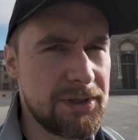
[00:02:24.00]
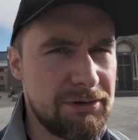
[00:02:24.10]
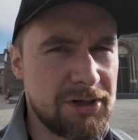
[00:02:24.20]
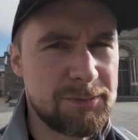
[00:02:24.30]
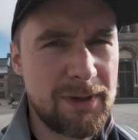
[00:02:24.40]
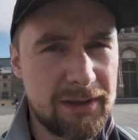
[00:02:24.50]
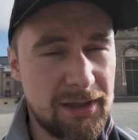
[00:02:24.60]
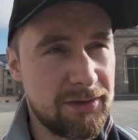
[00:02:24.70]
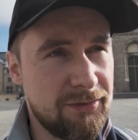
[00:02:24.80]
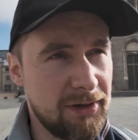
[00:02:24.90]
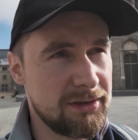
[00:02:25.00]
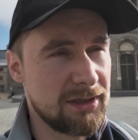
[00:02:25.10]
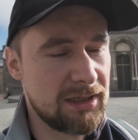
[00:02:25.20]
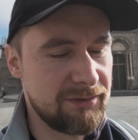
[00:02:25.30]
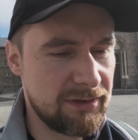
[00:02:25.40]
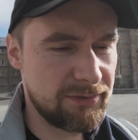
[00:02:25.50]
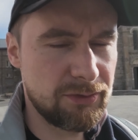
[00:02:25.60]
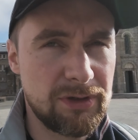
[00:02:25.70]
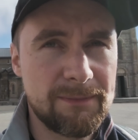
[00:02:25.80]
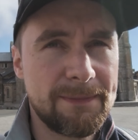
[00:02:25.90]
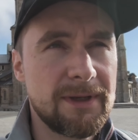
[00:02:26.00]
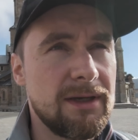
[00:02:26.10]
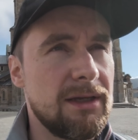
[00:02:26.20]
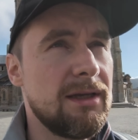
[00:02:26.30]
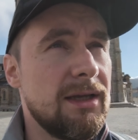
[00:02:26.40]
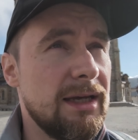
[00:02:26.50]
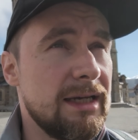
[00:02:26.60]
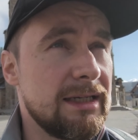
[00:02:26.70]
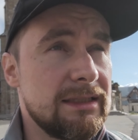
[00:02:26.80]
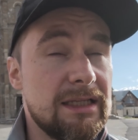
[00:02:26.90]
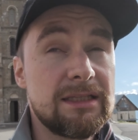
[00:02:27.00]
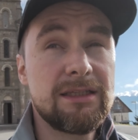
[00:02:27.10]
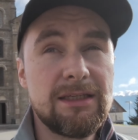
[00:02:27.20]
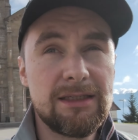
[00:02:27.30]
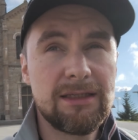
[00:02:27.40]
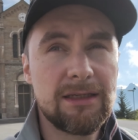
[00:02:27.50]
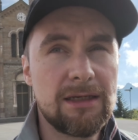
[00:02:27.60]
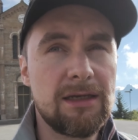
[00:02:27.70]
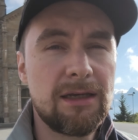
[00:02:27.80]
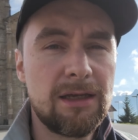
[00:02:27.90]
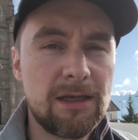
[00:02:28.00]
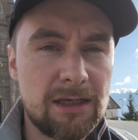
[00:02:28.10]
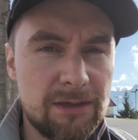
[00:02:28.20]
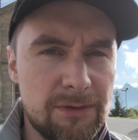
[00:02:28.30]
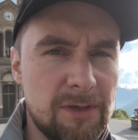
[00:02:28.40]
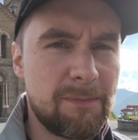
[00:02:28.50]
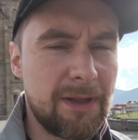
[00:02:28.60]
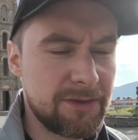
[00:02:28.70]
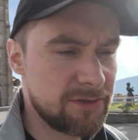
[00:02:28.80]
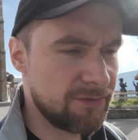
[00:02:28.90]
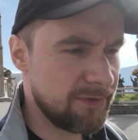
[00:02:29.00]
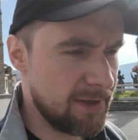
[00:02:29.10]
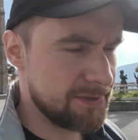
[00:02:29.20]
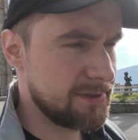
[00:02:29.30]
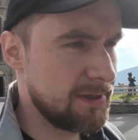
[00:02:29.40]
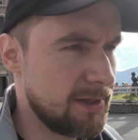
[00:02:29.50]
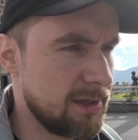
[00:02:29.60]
this respect that French are giving to him and that he he wanna punish the France.